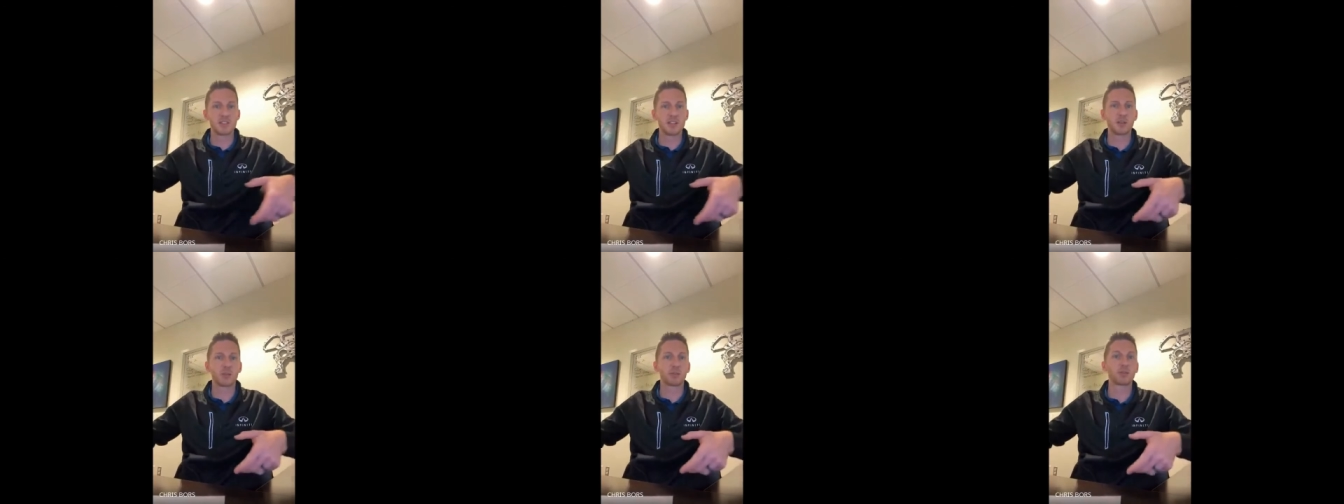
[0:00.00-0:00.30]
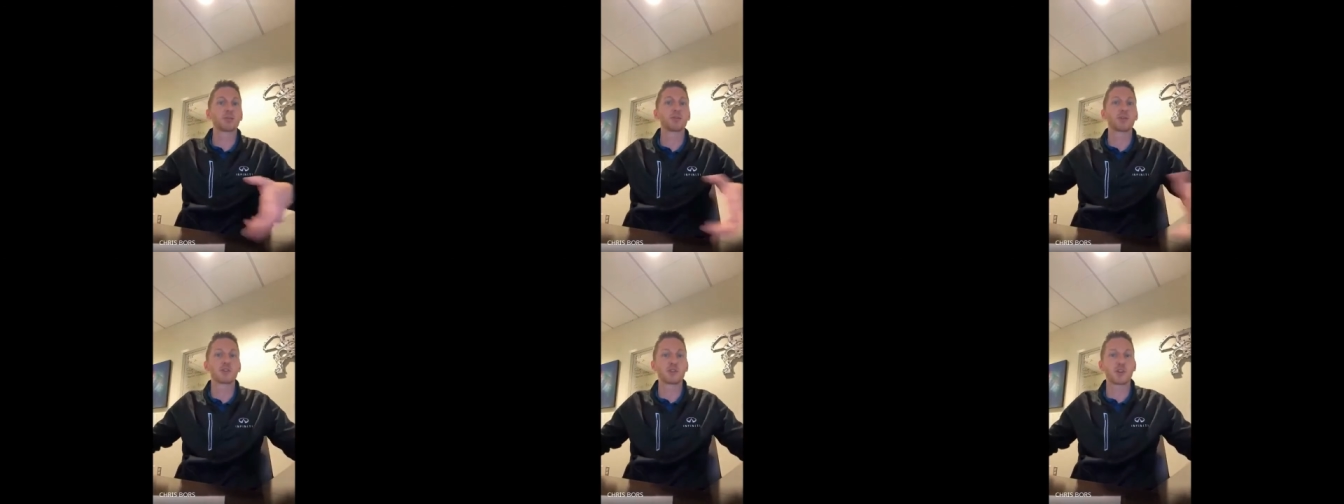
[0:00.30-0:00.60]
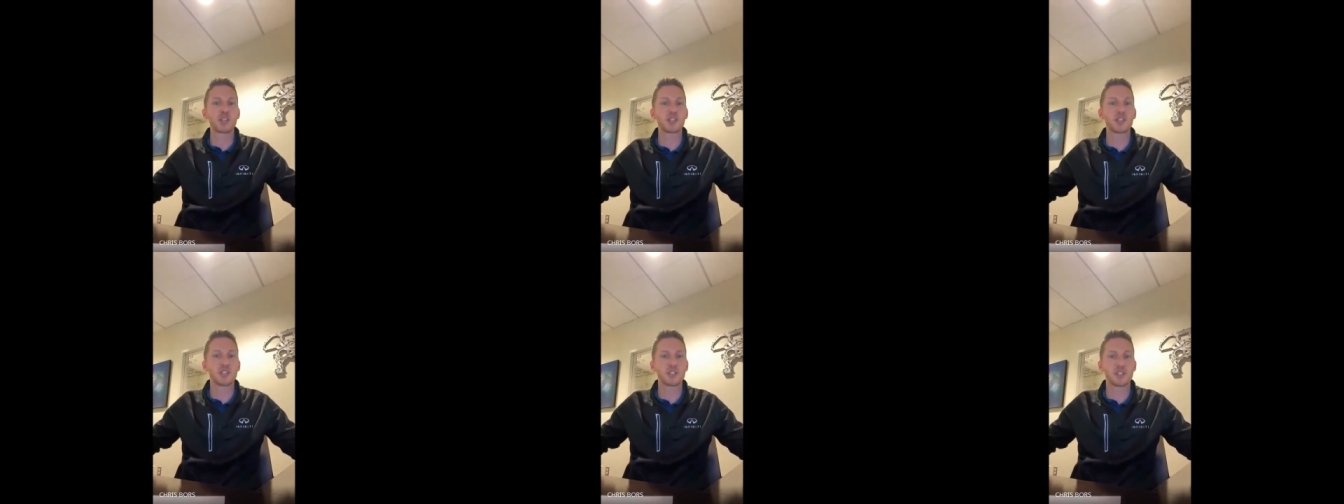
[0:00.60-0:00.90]
and a
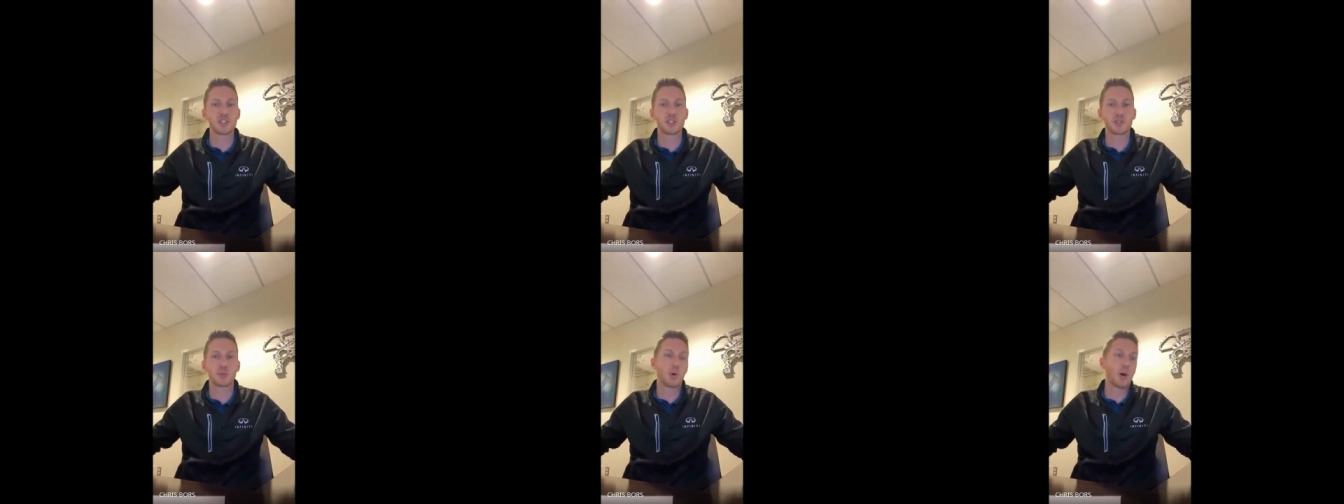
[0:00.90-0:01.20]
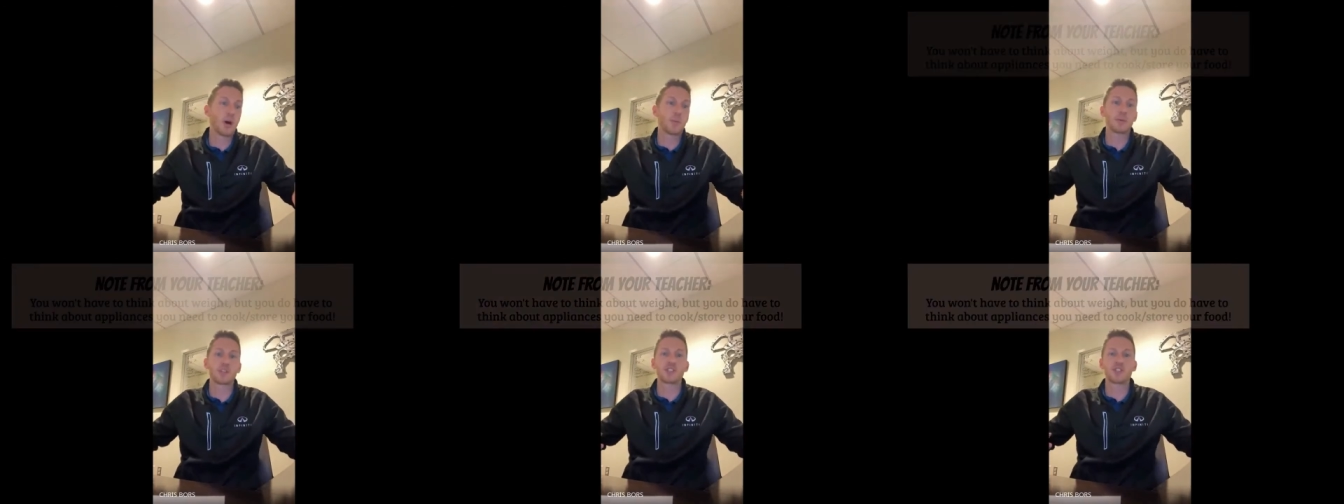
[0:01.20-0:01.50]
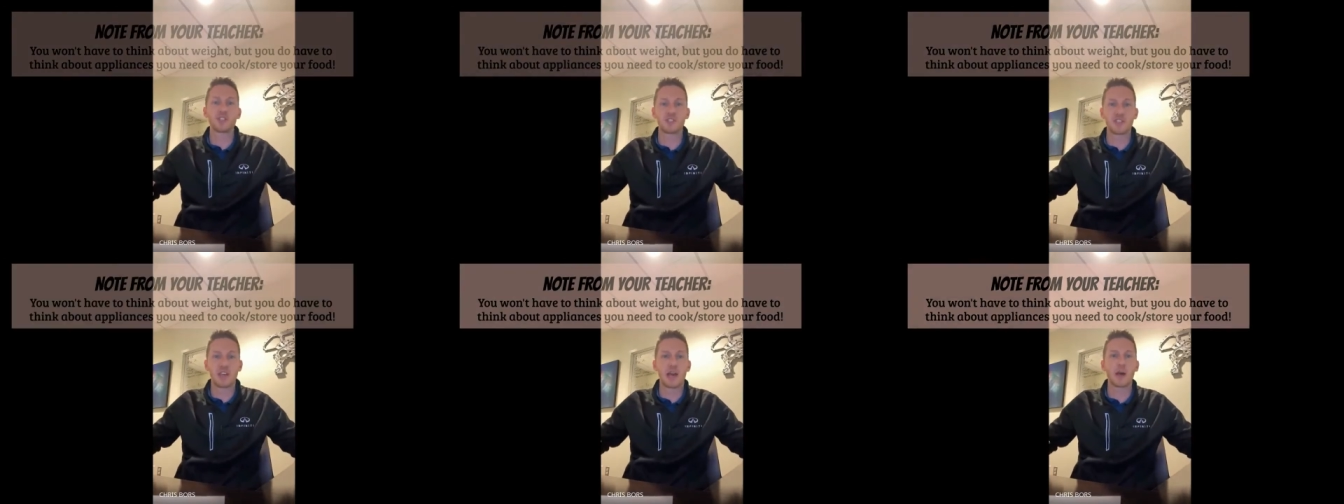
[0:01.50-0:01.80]
refrigeration system. Well, how much
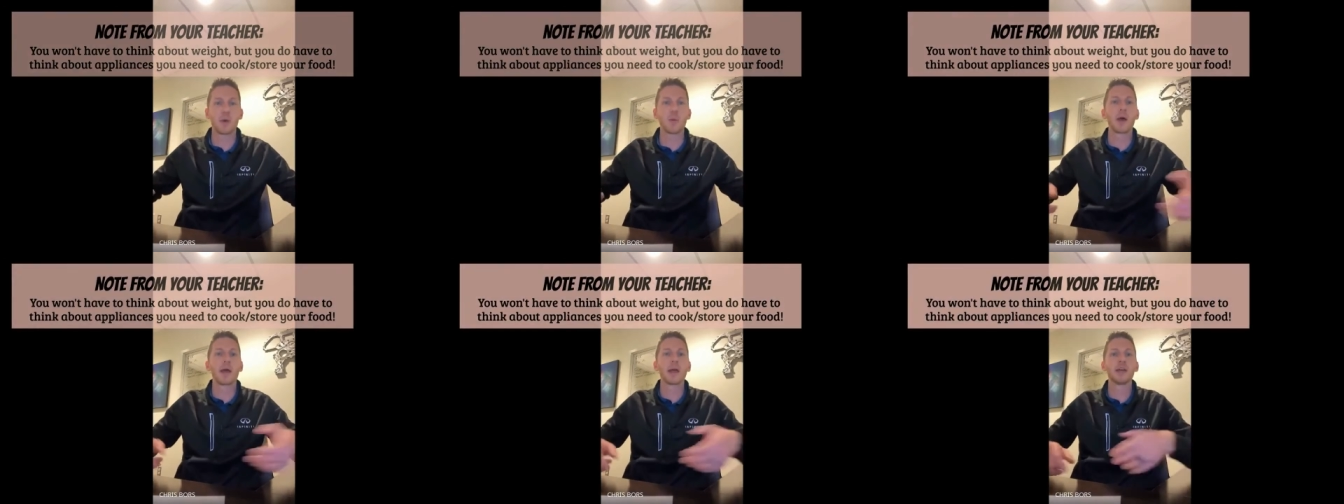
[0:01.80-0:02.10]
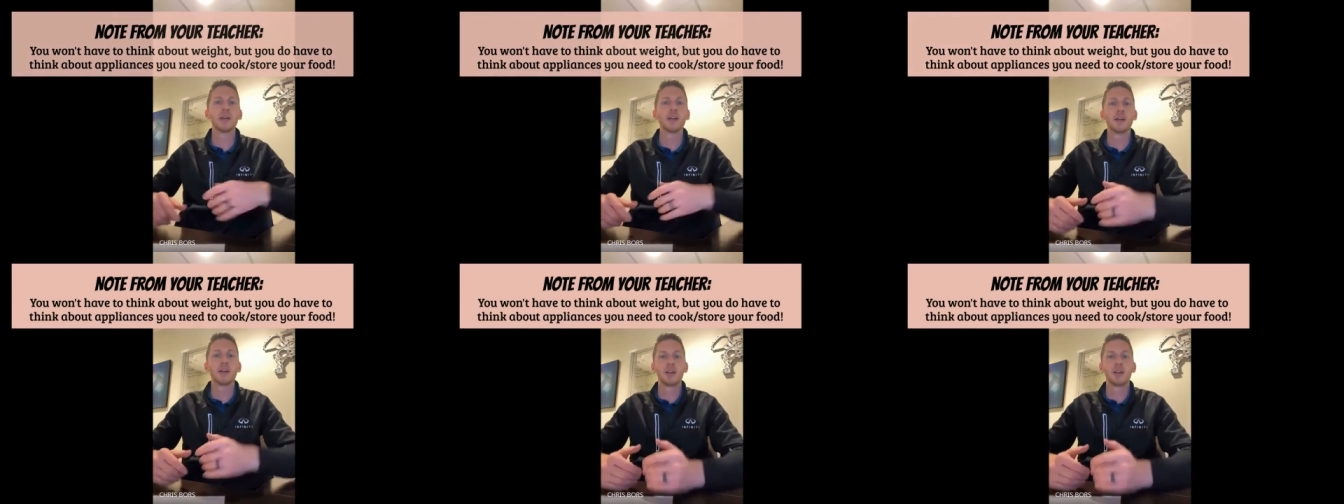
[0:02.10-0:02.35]
does that weigh?